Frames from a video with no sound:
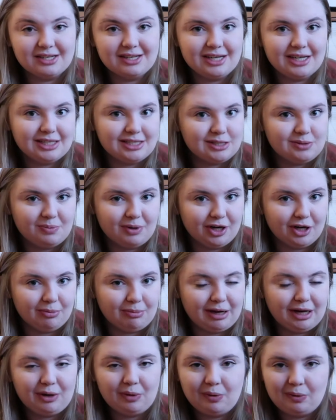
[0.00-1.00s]

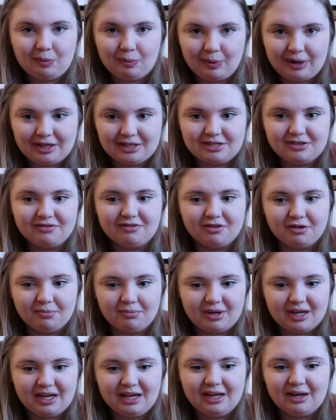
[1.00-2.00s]
experiment went for
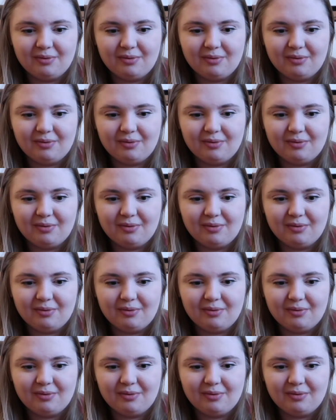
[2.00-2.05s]
me.